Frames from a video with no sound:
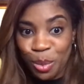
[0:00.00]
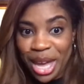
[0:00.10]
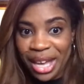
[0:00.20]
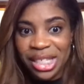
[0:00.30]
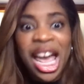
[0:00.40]

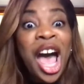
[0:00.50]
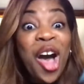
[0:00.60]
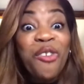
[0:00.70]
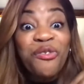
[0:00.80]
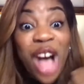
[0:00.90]
page.
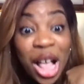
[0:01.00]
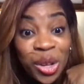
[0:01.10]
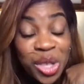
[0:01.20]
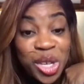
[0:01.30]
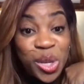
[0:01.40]

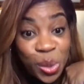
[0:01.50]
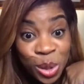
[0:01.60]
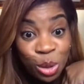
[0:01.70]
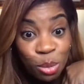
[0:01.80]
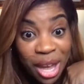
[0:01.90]
Follow the
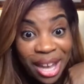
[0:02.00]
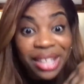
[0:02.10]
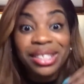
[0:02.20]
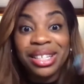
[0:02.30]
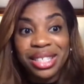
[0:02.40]
YouTube
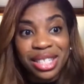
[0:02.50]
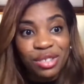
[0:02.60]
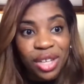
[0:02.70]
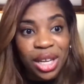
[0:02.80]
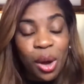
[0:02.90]
page because this
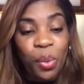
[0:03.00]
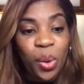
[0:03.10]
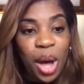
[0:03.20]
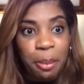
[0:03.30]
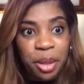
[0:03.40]
video
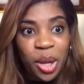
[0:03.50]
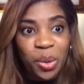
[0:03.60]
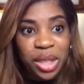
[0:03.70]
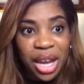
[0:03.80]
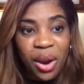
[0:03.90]
will
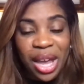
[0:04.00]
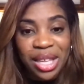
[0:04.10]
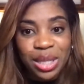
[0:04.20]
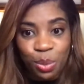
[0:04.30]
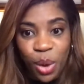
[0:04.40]
upload there
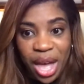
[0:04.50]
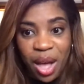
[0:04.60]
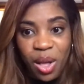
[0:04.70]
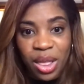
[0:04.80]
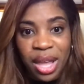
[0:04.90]
as
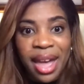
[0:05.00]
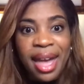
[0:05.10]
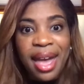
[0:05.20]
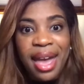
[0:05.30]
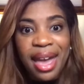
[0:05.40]
well.
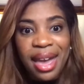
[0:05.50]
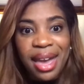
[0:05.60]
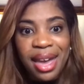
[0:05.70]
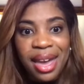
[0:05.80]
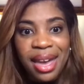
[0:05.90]

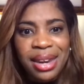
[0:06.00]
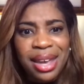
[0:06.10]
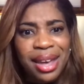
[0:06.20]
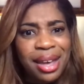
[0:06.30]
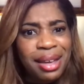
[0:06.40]
And
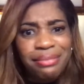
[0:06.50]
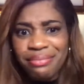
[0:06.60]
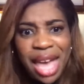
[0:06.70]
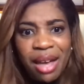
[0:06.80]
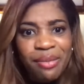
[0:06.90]

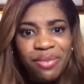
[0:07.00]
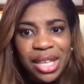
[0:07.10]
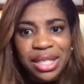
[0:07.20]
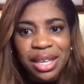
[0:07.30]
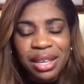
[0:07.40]
yeah,
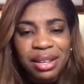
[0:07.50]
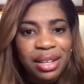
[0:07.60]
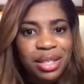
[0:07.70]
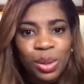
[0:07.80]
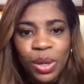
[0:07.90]
that's it.
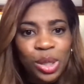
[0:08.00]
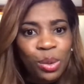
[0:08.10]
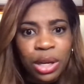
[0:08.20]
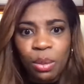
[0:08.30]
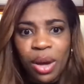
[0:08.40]

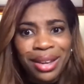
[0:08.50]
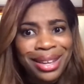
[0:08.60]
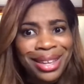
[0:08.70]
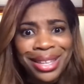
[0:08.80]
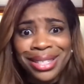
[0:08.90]
2021
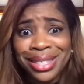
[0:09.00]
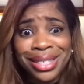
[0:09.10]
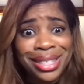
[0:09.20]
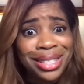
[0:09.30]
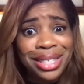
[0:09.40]
is
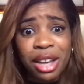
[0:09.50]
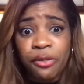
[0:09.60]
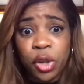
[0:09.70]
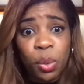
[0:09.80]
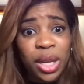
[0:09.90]
just a
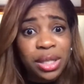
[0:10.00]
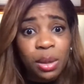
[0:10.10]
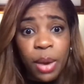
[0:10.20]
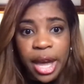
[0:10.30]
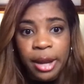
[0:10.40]
few weeks
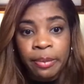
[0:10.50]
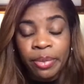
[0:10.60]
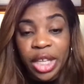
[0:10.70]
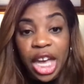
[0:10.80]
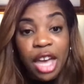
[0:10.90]
away.
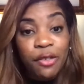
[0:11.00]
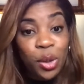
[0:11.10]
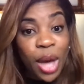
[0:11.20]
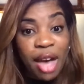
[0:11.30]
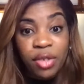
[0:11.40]
If you
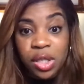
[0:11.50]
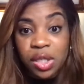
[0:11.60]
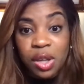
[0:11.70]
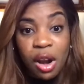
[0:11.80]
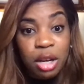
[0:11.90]
haven't
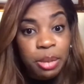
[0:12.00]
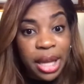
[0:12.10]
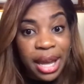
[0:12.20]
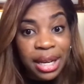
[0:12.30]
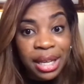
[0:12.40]
started
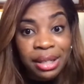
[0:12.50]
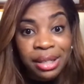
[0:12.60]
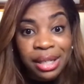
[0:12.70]
planning,